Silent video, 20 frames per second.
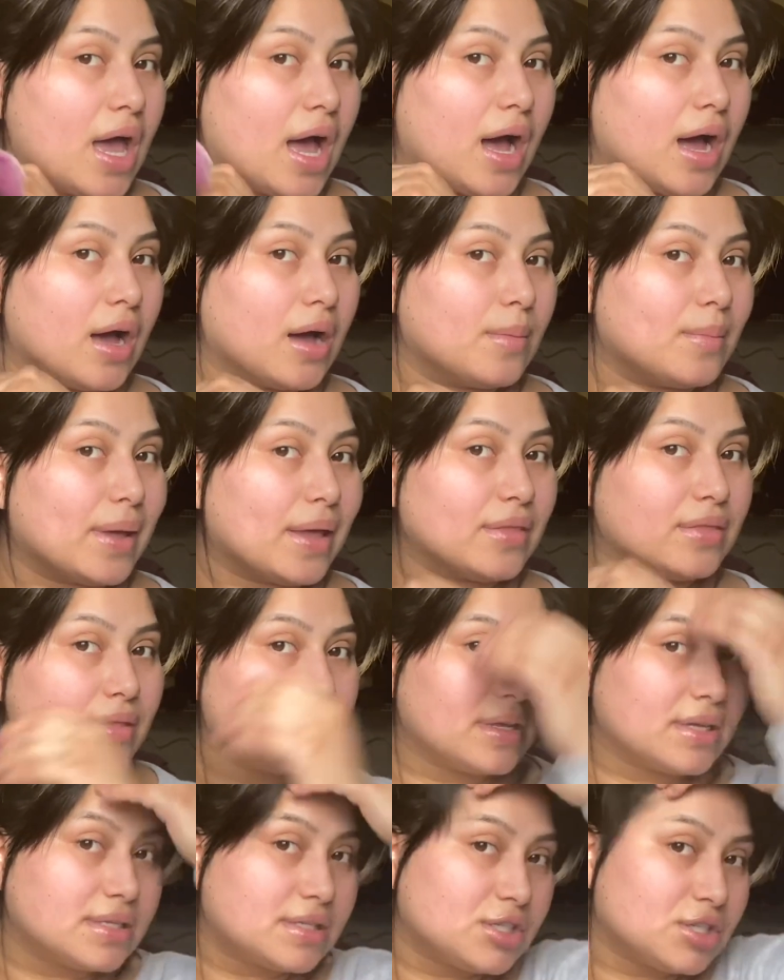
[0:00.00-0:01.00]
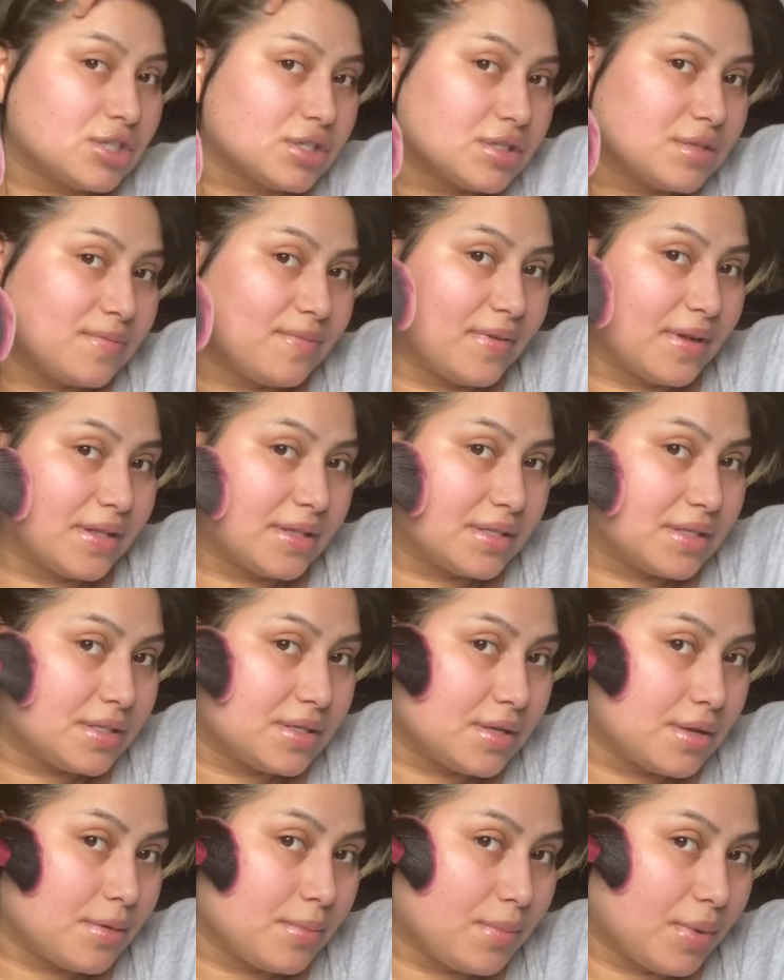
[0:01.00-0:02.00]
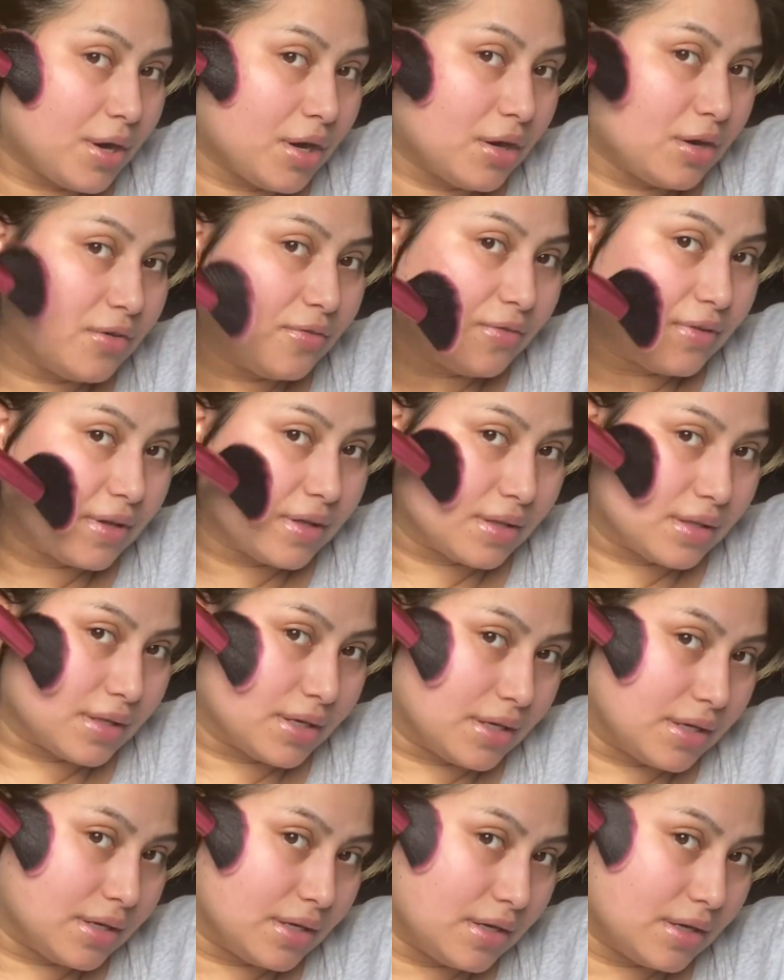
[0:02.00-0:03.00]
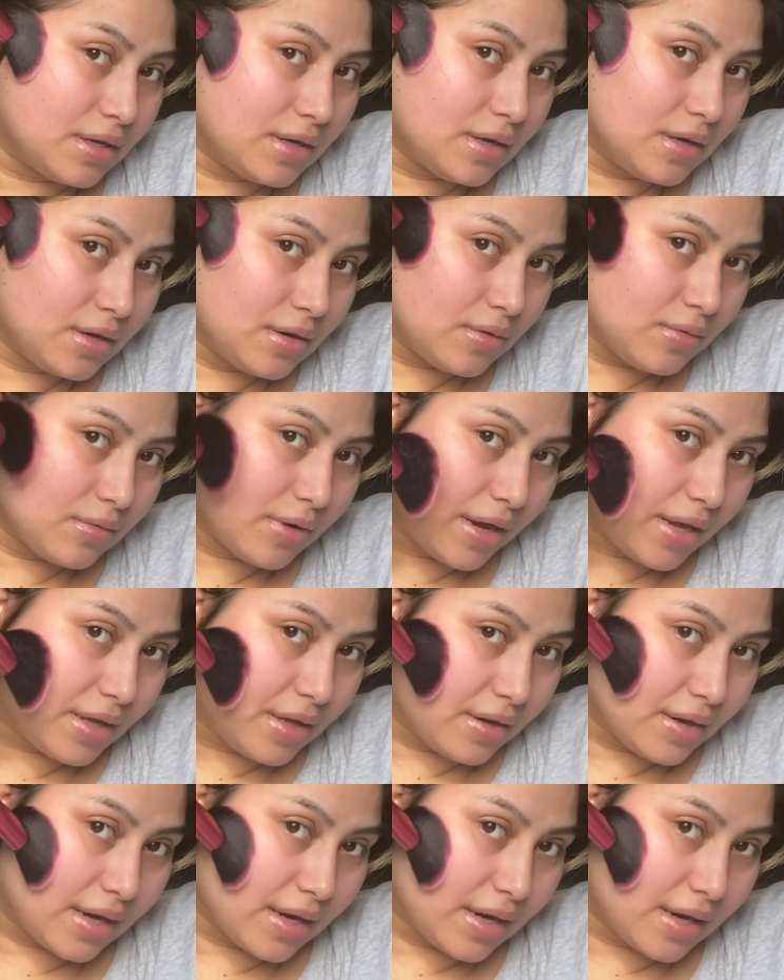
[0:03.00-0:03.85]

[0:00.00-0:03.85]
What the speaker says: And this just fits perfectly right here.